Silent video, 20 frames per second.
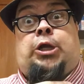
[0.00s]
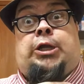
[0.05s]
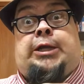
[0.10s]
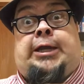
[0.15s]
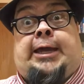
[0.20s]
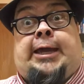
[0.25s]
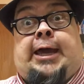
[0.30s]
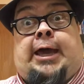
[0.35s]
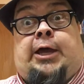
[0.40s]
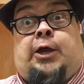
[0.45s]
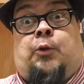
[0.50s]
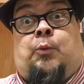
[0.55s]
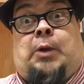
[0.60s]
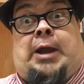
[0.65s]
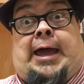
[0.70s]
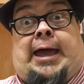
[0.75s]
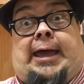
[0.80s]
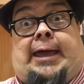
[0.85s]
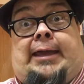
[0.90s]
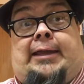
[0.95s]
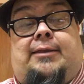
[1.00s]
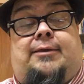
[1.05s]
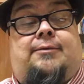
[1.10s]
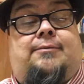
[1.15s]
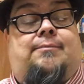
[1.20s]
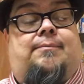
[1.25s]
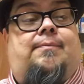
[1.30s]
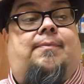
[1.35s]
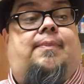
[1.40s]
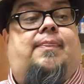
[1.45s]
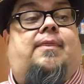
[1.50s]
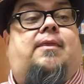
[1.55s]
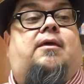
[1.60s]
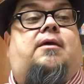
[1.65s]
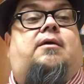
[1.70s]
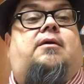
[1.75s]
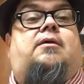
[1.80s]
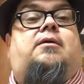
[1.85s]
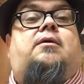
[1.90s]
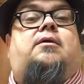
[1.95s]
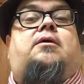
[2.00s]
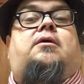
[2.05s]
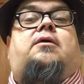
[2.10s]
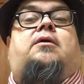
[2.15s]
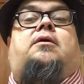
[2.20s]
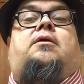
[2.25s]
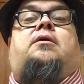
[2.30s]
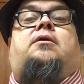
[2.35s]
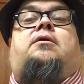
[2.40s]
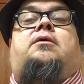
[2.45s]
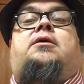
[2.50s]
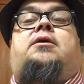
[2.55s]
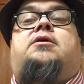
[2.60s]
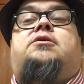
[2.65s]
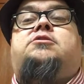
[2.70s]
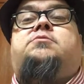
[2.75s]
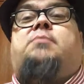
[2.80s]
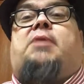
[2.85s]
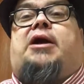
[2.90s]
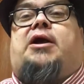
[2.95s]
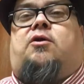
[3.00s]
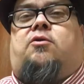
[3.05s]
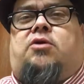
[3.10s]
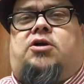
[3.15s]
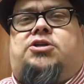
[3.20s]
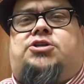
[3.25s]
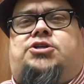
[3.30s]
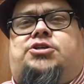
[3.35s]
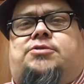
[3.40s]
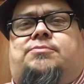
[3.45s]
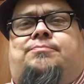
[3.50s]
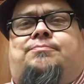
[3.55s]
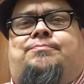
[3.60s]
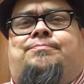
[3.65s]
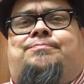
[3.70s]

They got it right. Here's my question.